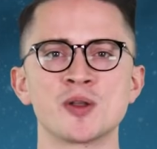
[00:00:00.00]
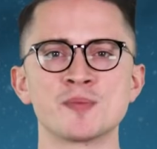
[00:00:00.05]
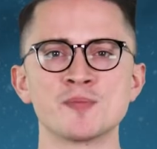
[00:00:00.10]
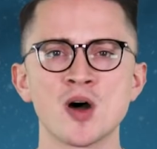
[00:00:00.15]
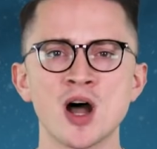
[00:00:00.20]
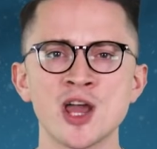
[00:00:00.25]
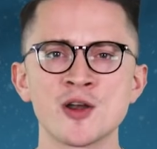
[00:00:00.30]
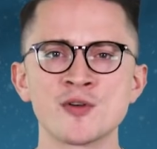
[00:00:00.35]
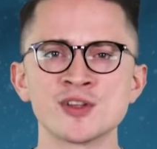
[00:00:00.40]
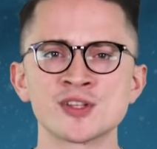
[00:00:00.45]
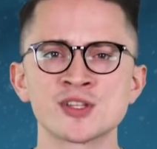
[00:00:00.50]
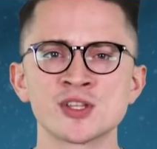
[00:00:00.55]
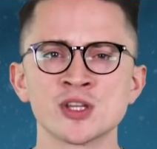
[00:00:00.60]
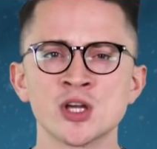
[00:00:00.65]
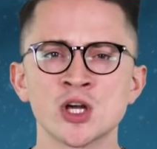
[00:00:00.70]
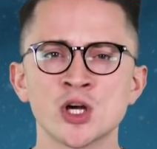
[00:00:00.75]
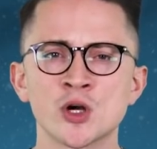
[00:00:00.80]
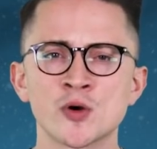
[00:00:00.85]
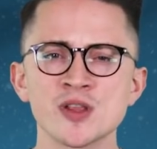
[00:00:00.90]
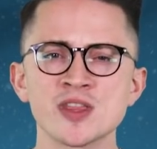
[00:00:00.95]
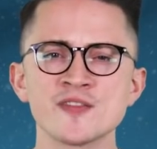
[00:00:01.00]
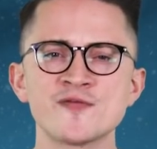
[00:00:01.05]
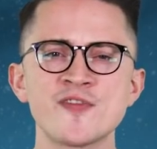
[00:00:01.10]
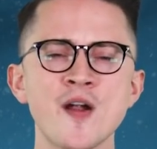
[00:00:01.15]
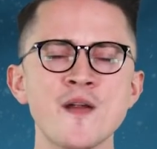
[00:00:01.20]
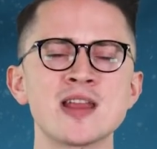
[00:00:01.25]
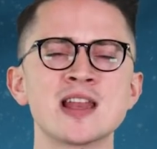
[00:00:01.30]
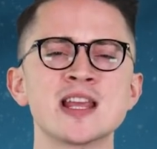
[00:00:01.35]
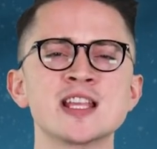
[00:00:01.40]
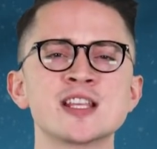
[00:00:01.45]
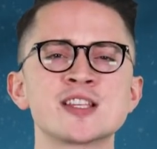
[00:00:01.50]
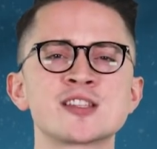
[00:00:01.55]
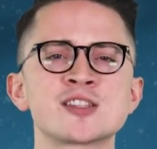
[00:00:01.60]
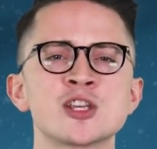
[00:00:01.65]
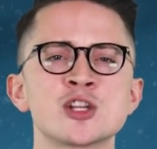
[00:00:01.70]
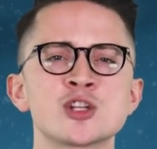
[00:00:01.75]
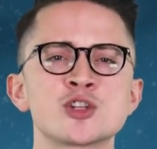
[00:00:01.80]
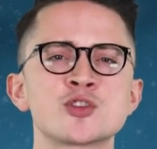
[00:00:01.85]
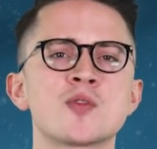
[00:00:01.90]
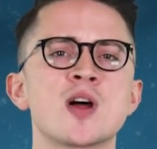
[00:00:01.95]
admirers, or at the very least,
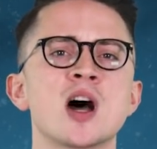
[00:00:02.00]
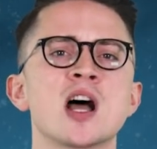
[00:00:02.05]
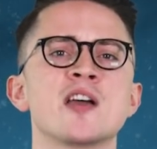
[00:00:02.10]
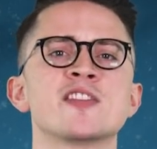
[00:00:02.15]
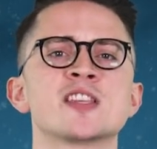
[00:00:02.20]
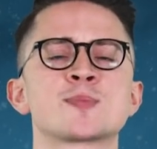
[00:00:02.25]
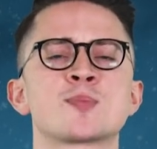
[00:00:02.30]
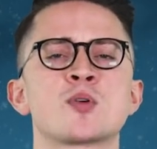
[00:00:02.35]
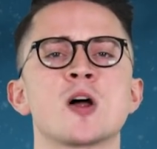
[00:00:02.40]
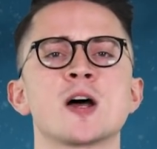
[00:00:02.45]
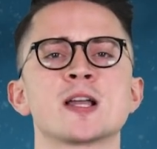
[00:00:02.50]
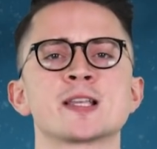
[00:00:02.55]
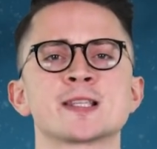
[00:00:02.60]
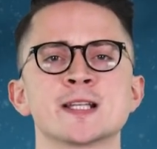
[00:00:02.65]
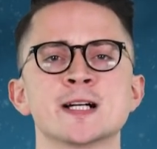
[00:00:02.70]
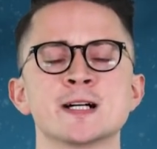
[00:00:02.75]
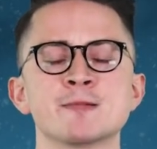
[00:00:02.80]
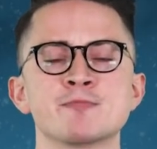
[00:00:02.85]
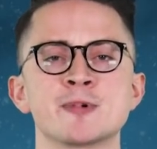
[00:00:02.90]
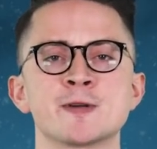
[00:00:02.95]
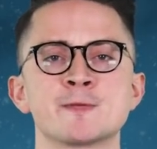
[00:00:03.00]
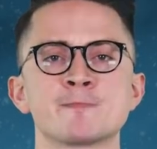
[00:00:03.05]
drive his price up.